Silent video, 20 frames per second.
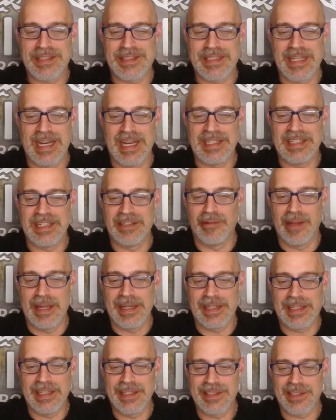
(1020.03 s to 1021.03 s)
that I didn't
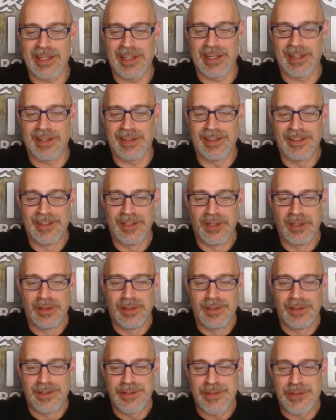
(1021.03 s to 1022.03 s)
like his
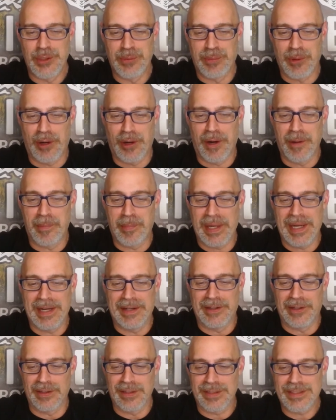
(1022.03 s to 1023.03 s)
super hard pay
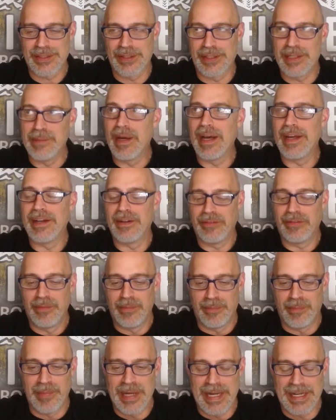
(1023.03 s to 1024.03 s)
dirt, so he might have
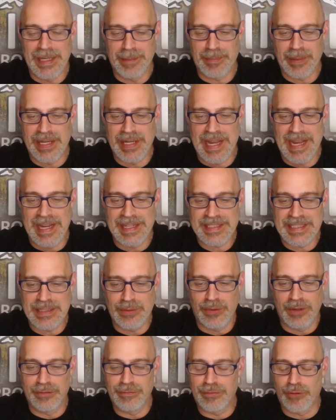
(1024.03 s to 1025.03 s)
made up a nasty
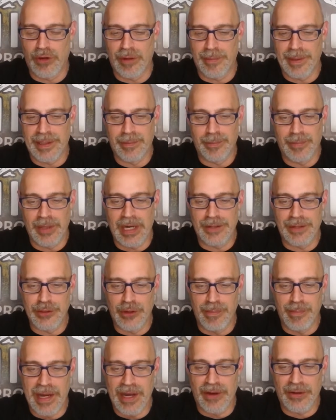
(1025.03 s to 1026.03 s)
one for me. But I'll do
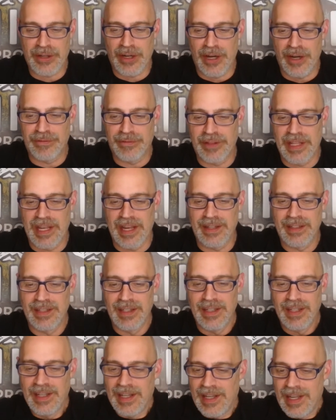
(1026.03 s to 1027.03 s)
a mail call for that.
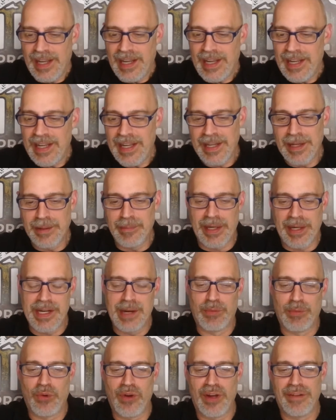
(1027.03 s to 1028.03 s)
Hey, my
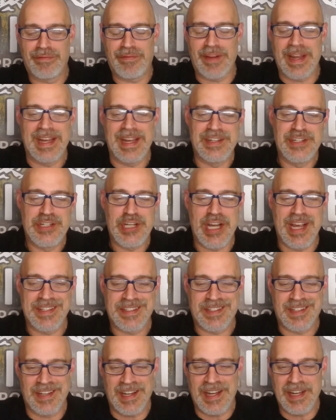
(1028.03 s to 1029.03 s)
#1 fan,
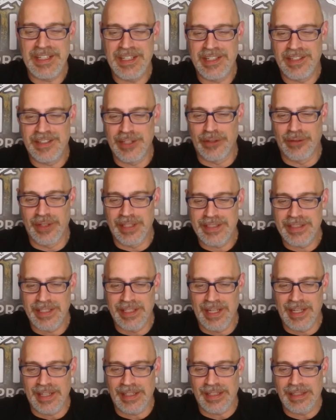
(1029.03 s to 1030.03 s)
Jessica. How you doing
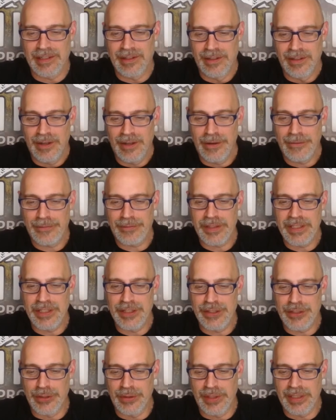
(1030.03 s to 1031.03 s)
tonight? Hopefully you're
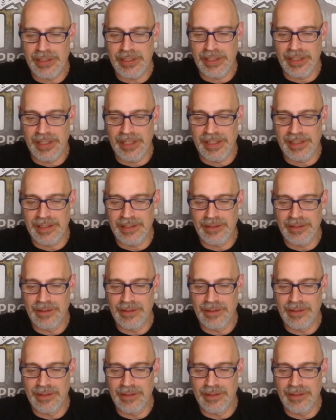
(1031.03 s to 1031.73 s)
doing good.